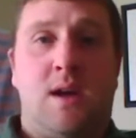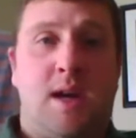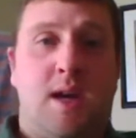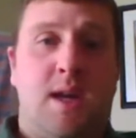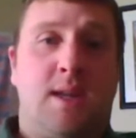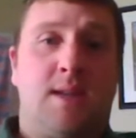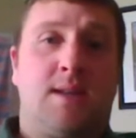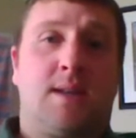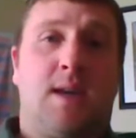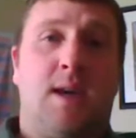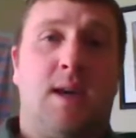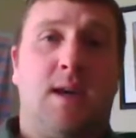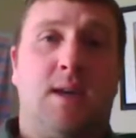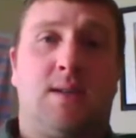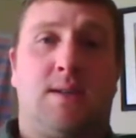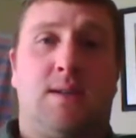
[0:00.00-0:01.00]
In this
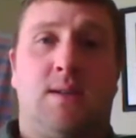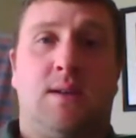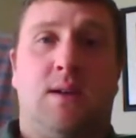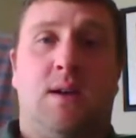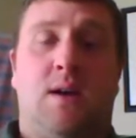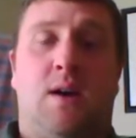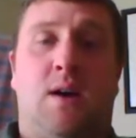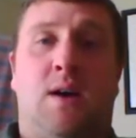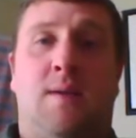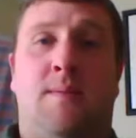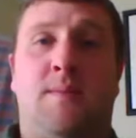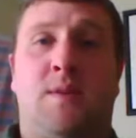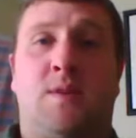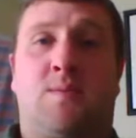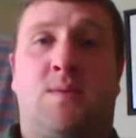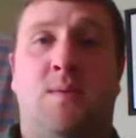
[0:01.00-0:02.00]
case,
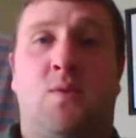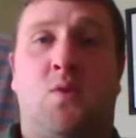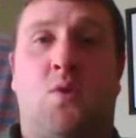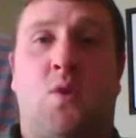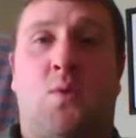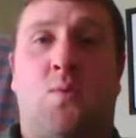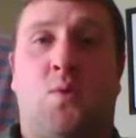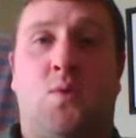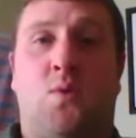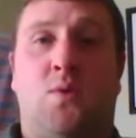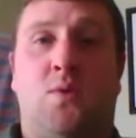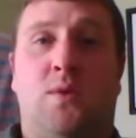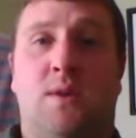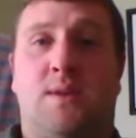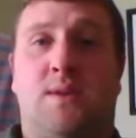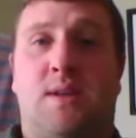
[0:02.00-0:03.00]
the Supreme Court
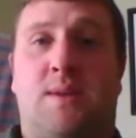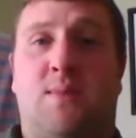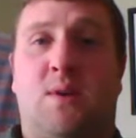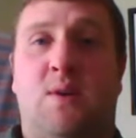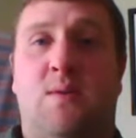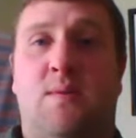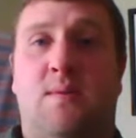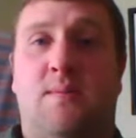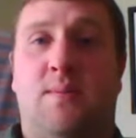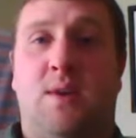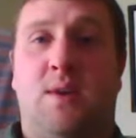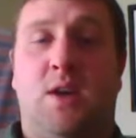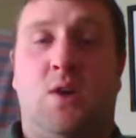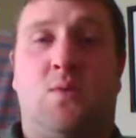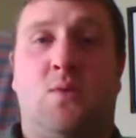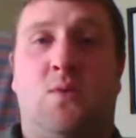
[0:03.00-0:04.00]
ruled that separate but
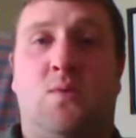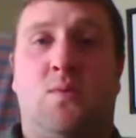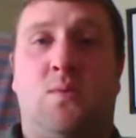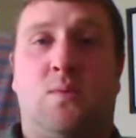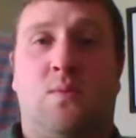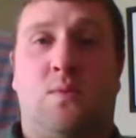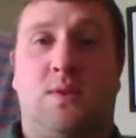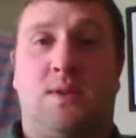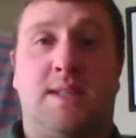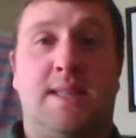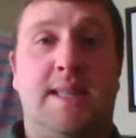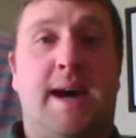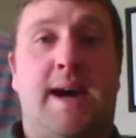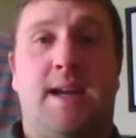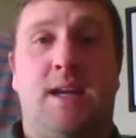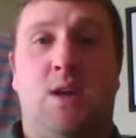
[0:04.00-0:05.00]
equal was
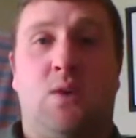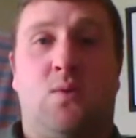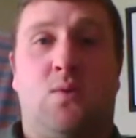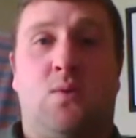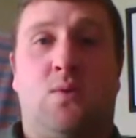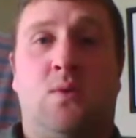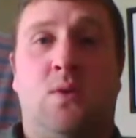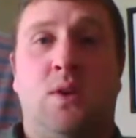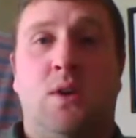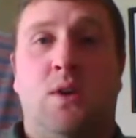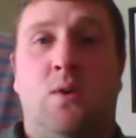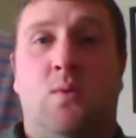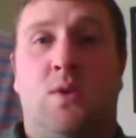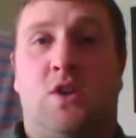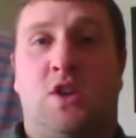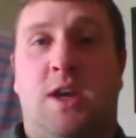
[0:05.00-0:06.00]
not equal,
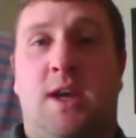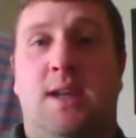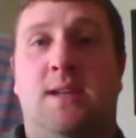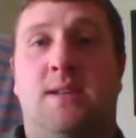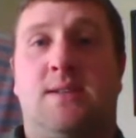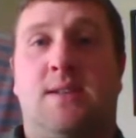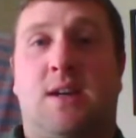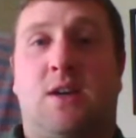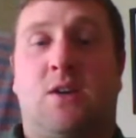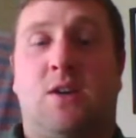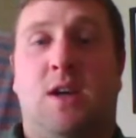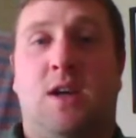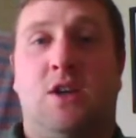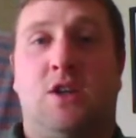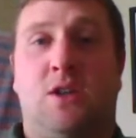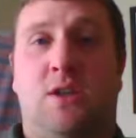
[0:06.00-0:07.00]
which ended
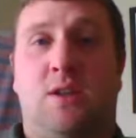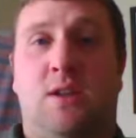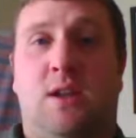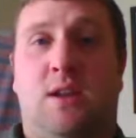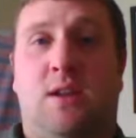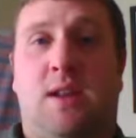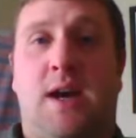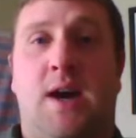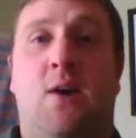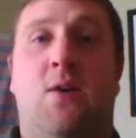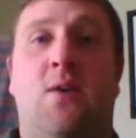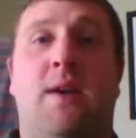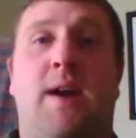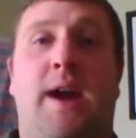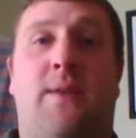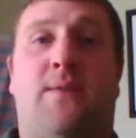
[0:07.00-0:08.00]
segregation and
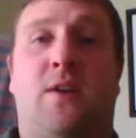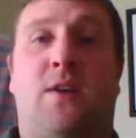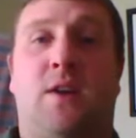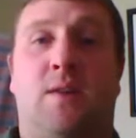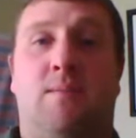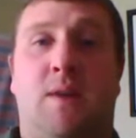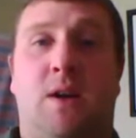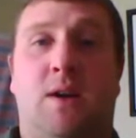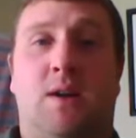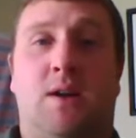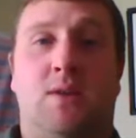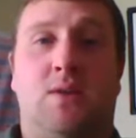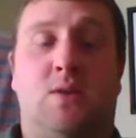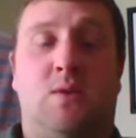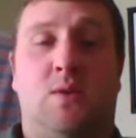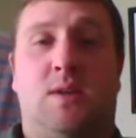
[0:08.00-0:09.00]
allowed African
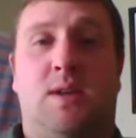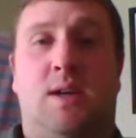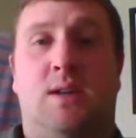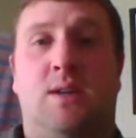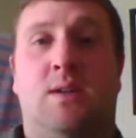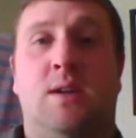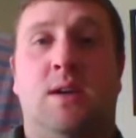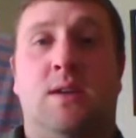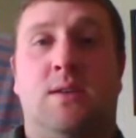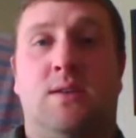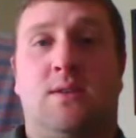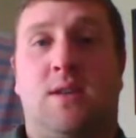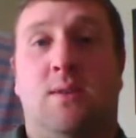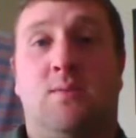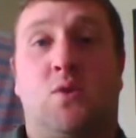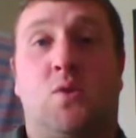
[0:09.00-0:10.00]
Americans to attend the
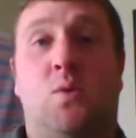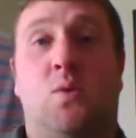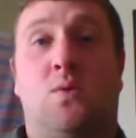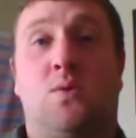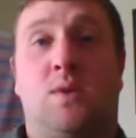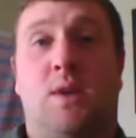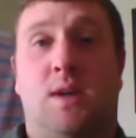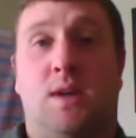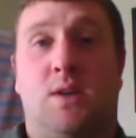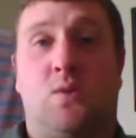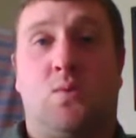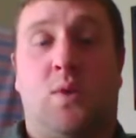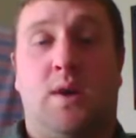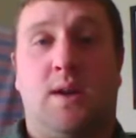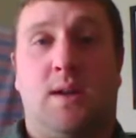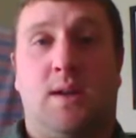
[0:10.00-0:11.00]
same schools as
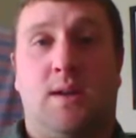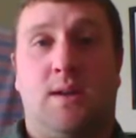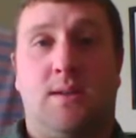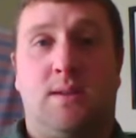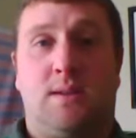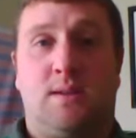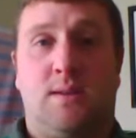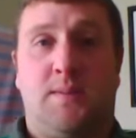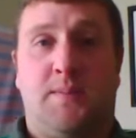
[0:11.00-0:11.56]
white kids.